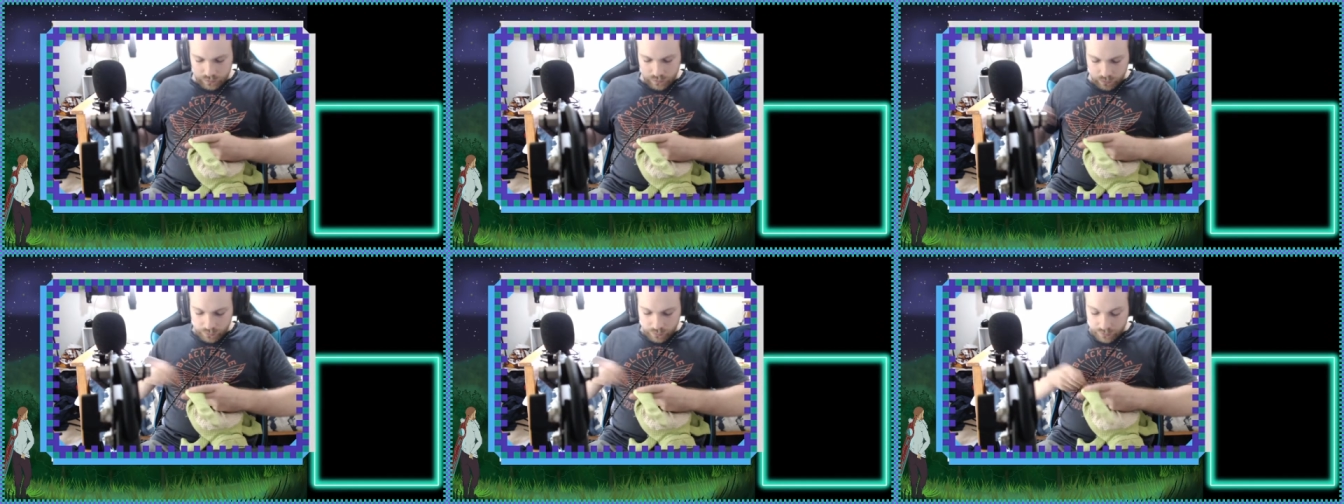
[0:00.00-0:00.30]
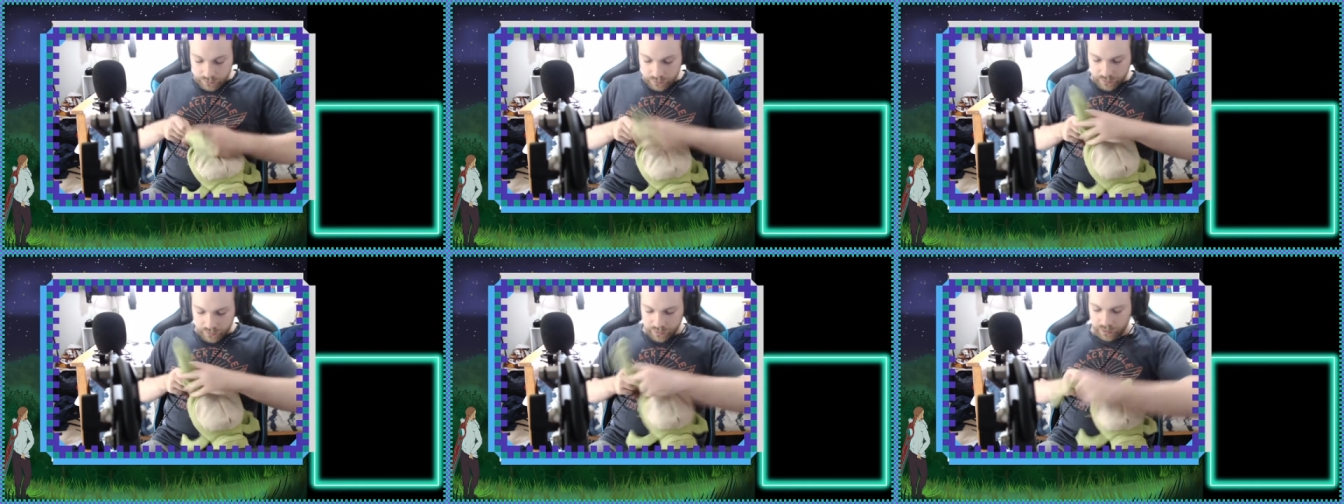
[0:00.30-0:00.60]
with
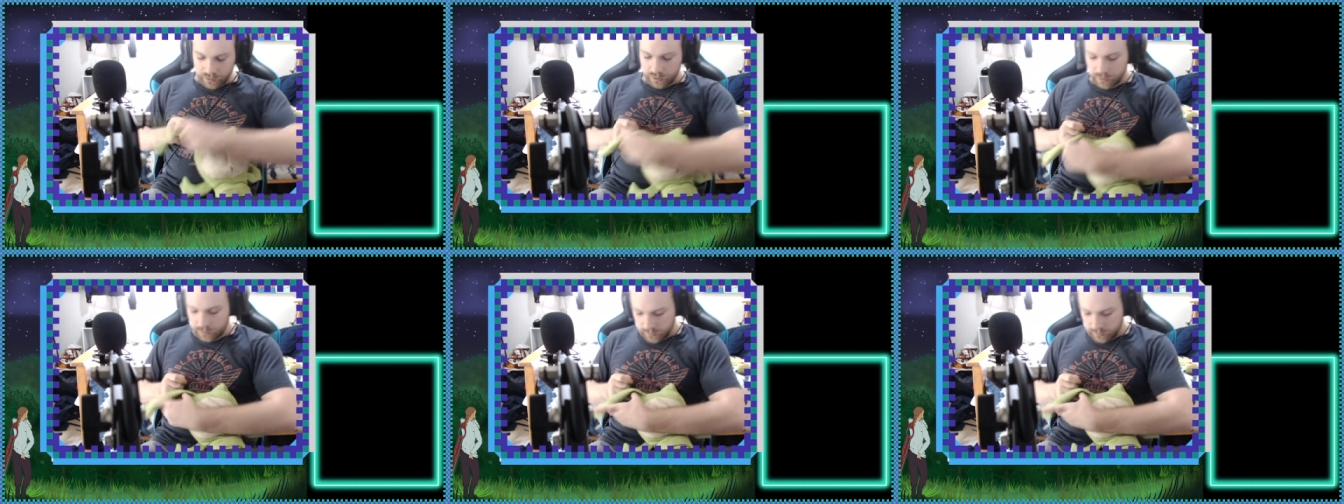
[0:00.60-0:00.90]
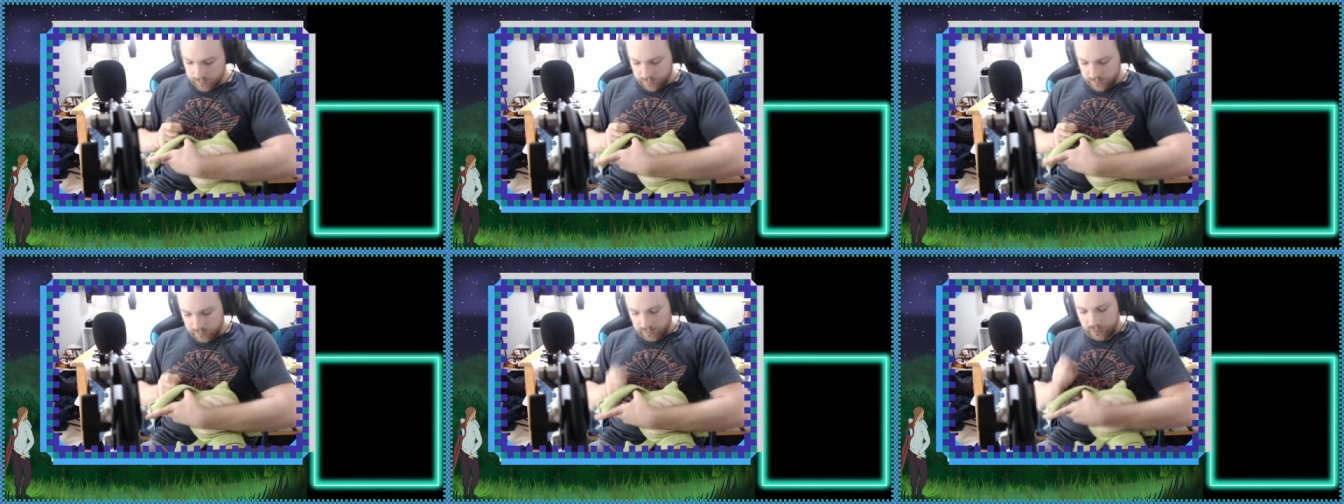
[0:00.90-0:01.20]
the leg,
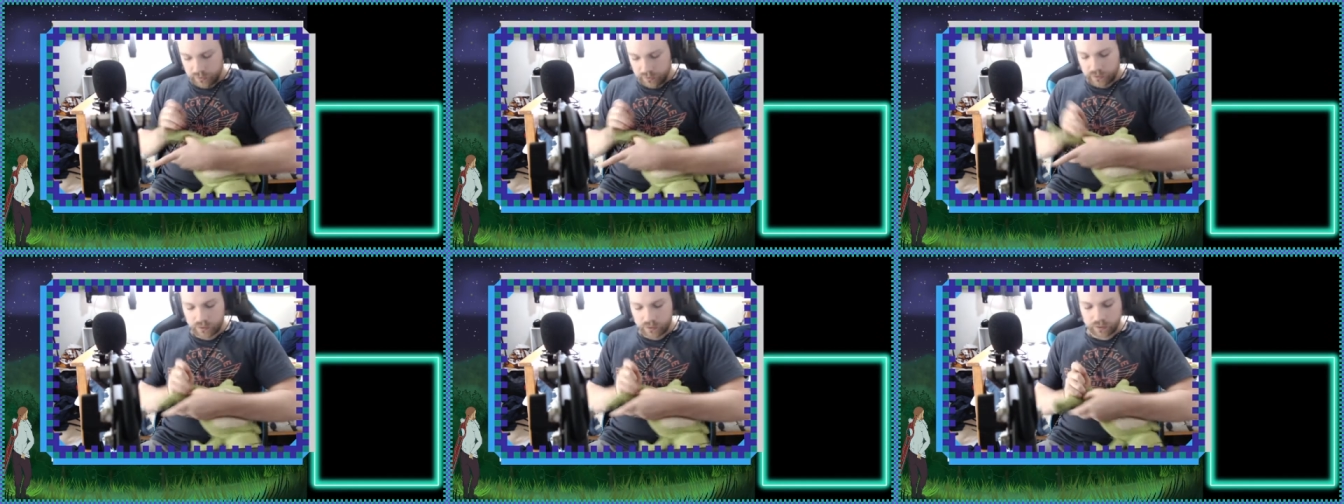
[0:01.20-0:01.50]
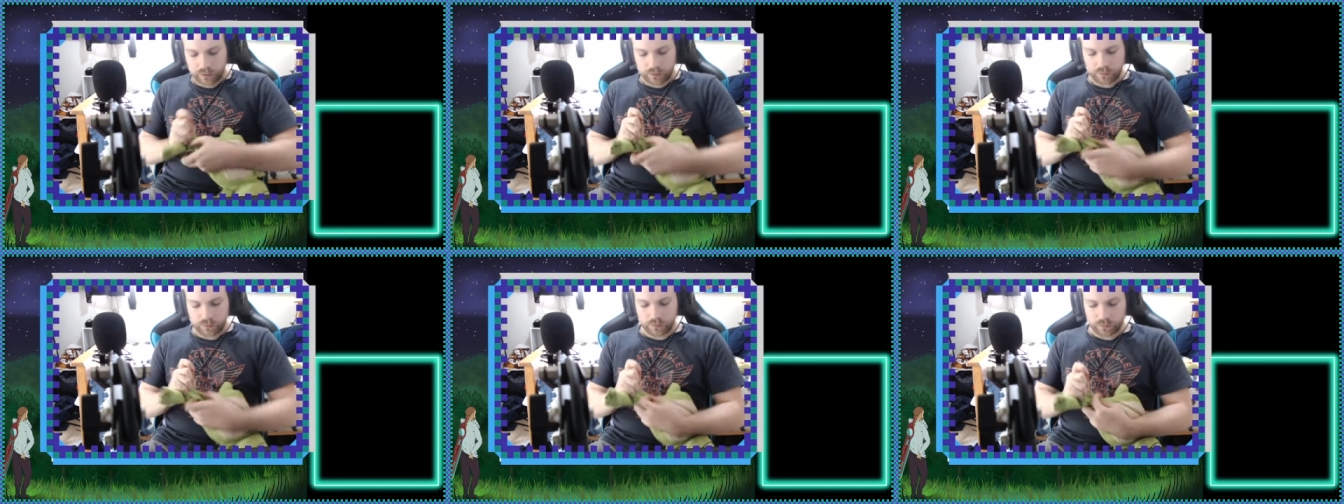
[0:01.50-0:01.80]
and
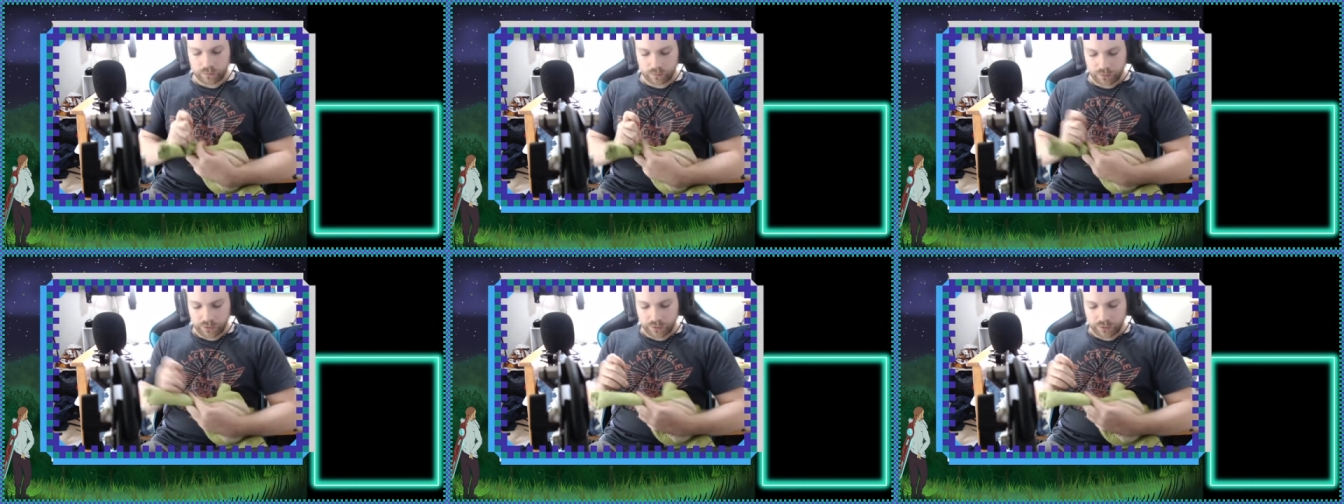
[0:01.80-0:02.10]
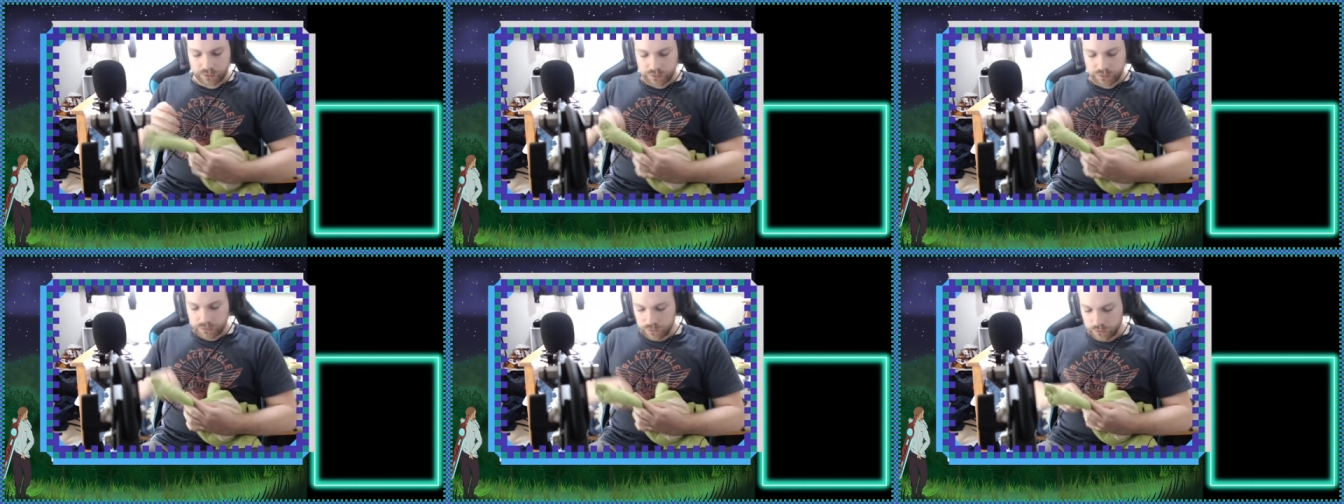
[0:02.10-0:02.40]
now we could
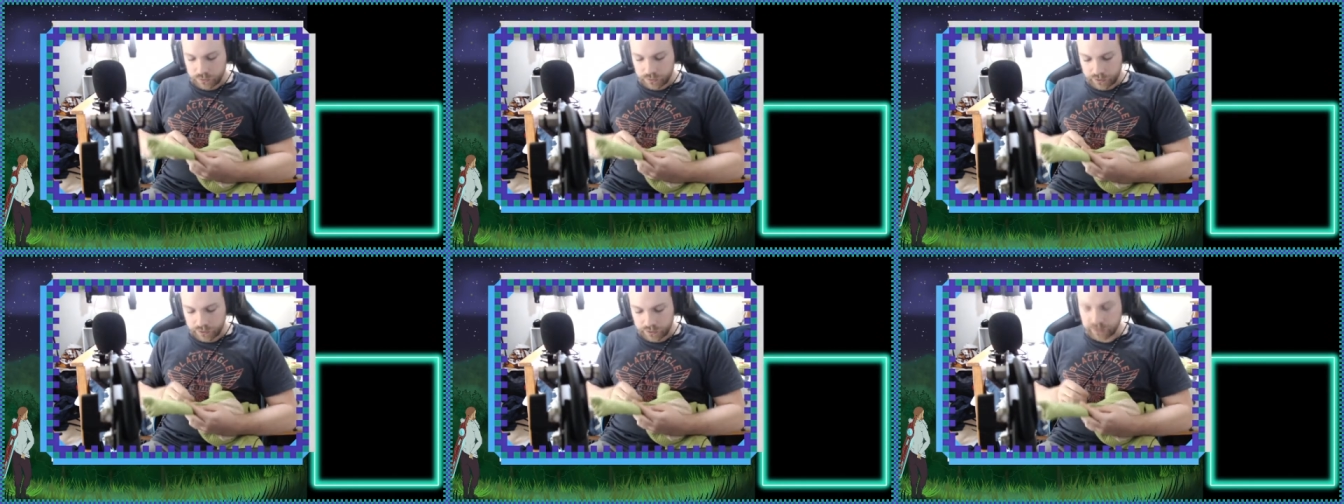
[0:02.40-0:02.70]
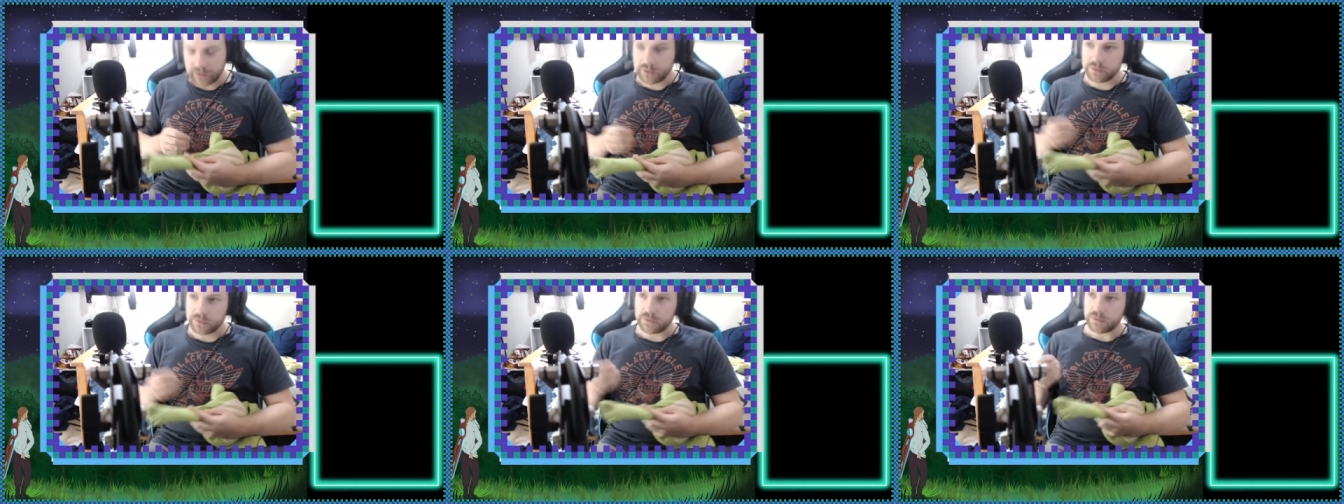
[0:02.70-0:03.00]
just do a
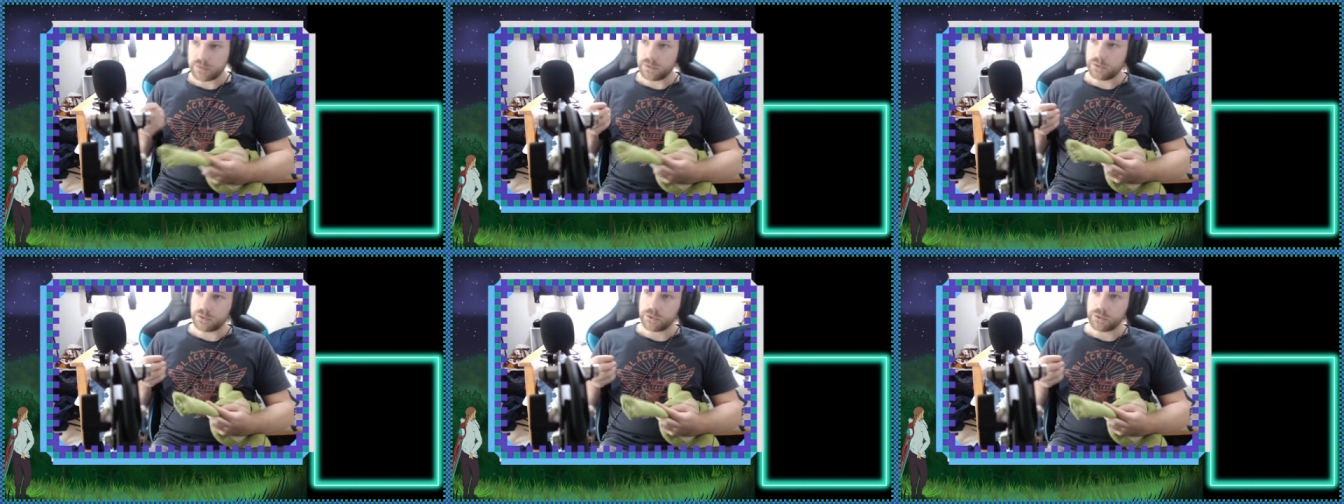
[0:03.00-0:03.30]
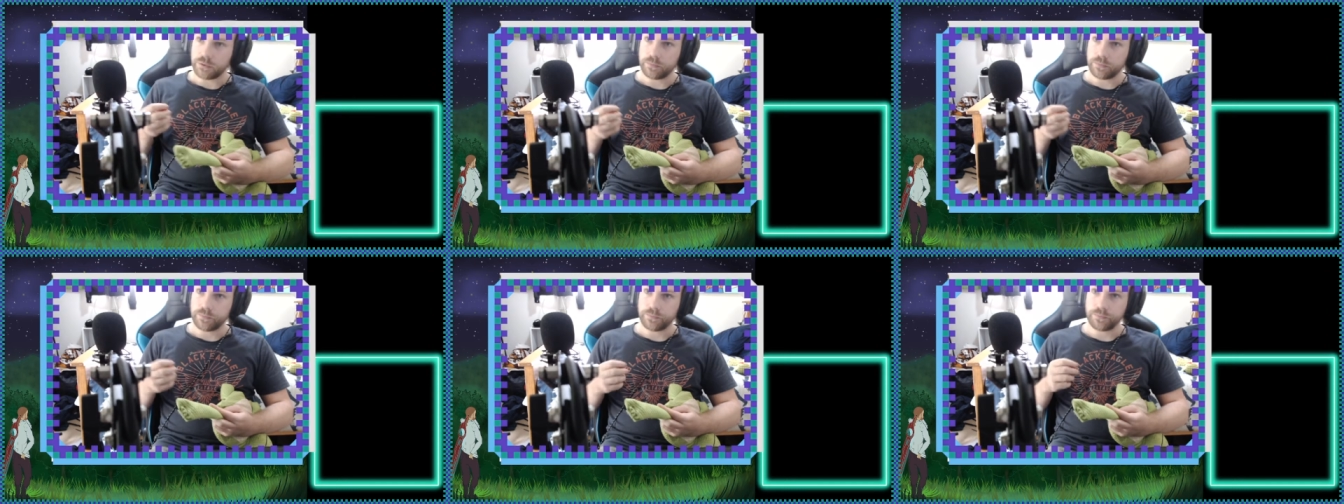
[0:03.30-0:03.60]
ladder stitch.